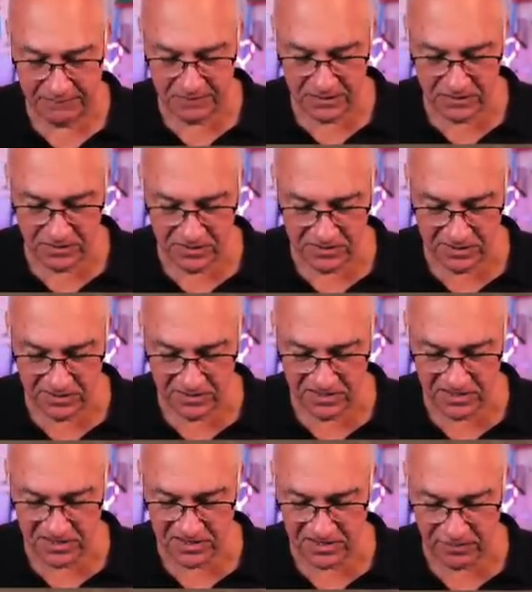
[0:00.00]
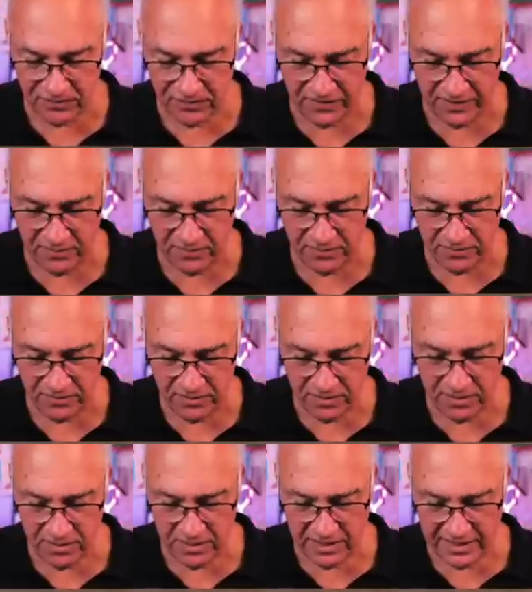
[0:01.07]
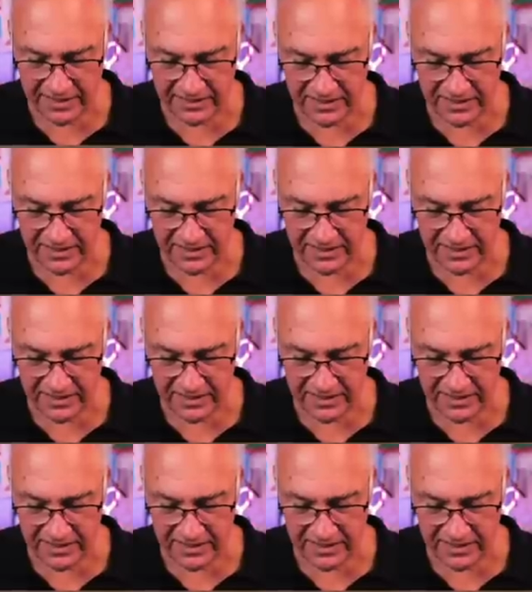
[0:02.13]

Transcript: So this is stuffing with, I guess